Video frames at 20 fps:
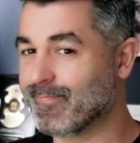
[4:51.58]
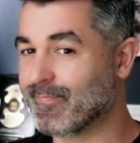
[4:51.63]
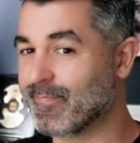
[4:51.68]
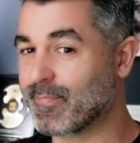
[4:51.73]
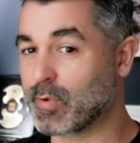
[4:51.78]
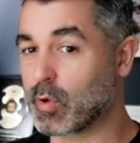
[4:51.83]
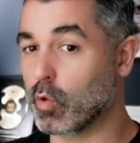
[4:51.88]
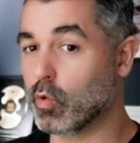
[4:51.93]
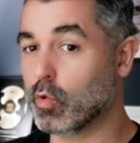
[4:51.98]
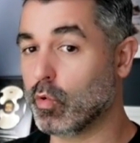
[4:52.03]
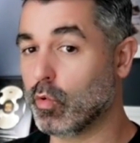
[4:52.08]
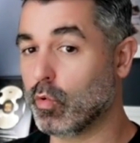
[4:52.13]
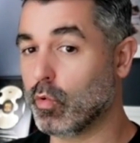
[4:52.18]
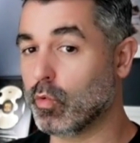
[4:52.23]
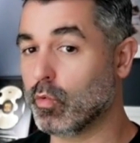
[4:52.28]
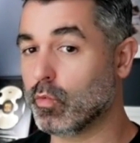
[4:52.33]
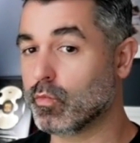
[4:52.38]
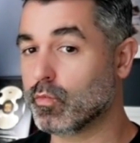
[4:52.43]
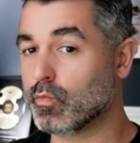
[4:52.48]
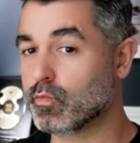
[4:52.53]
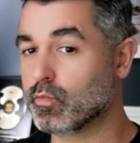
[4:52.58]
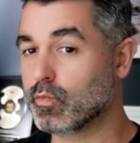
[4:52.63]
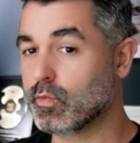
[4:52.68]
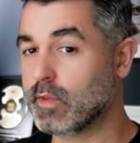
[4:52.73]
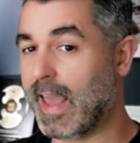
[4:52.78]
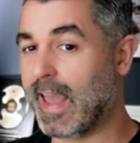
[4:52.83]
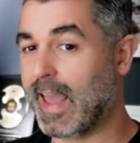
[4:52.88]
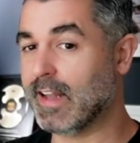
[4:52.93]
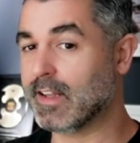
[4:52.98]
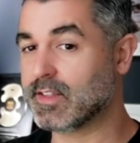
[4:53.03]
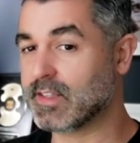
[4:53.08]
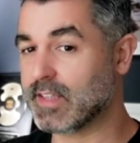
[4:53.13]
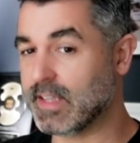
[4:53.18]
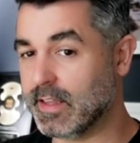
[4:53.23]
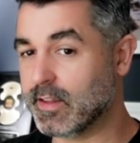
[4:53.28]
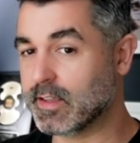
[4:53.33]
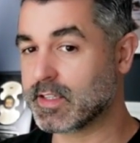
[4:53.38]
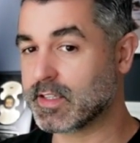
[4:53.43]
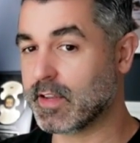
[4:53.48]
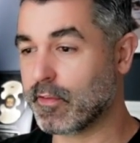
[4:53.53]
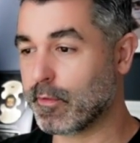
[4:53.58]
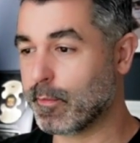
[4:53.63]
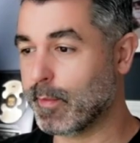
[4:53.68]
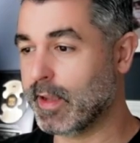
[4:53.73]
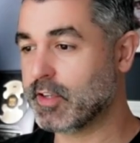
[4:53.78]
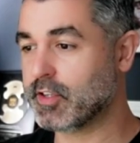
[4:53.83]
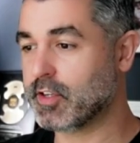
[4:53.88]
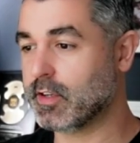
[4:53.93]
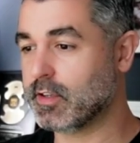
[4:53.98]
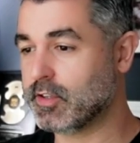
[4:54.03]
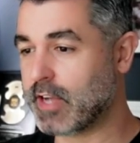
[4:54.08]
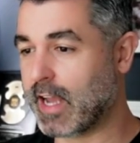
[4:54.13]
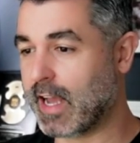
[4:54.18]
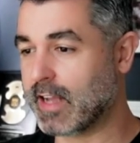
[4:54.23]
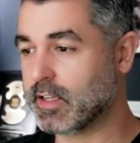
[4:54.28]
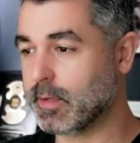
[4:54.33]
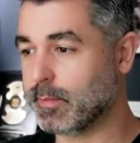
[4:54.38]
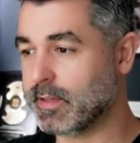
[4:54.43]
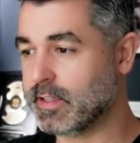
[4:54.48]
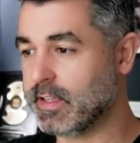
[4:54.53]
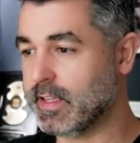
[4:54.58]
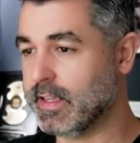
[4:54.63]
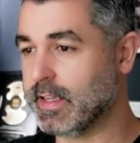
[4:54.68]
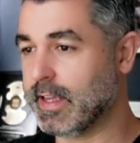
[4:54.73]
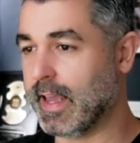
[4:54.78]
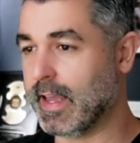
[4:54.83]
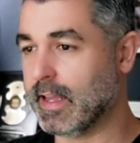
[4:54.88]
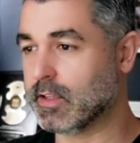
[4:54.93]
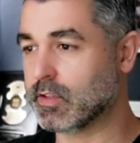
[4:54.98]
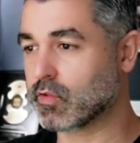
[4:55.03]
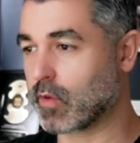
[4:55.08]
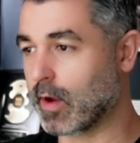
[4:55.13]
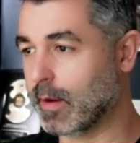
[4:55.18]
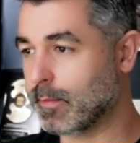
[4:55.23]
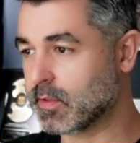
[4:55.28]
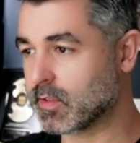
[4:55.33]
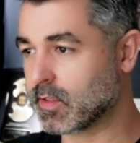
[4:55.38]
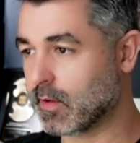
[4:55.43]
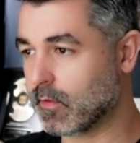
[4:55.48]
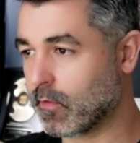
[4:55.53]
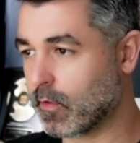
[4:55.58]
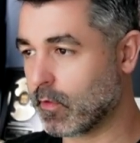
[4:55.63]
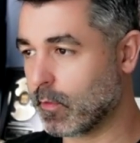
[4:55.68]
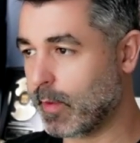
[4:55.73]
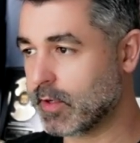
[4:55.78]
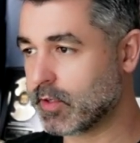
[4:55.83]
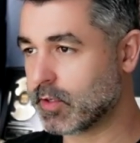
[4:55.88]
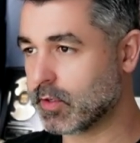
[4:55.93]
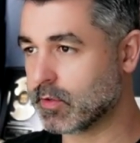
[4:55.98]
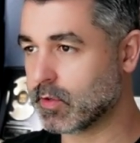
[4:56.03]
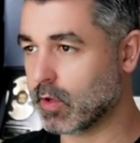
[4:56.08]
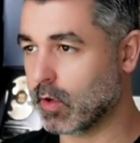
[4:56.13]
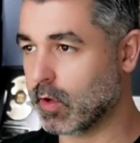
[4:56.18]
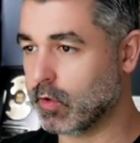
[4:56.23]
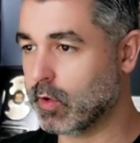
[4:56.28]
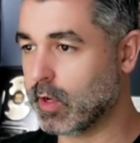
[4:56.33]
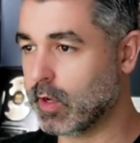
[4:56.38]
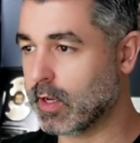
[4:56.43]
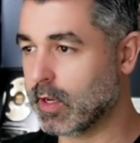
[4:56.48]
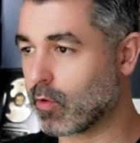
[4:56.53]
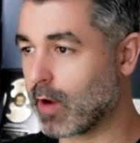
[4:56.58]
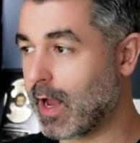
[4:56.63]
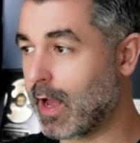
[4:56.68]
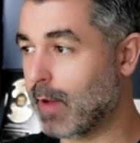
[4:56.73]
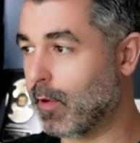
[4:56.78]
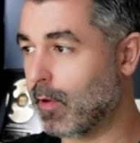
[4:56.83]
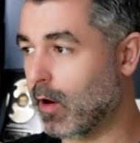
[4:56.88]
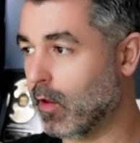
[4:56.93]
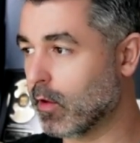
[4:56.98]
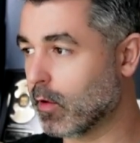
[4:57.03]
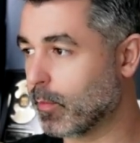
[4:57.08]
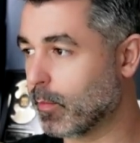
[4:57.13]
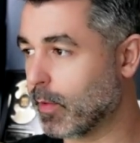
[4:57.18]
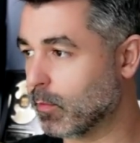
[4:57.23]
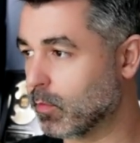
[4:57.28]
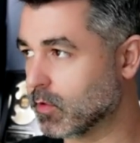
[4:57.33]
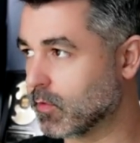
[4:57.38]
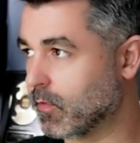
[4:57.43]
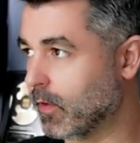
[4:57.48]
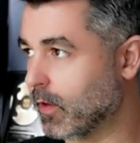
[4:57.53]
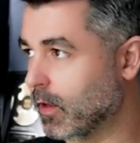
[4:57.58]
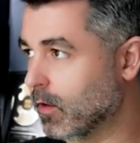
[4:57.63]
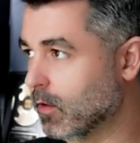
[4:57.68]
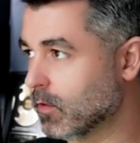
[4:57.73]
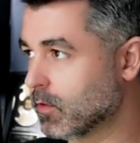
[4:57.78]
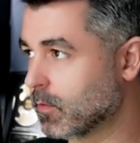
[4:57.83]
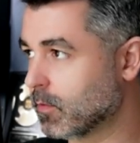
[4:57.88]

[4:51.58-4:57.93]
Google can't see this information. ChatGPT can't scrape this information. So you can grab other people's videos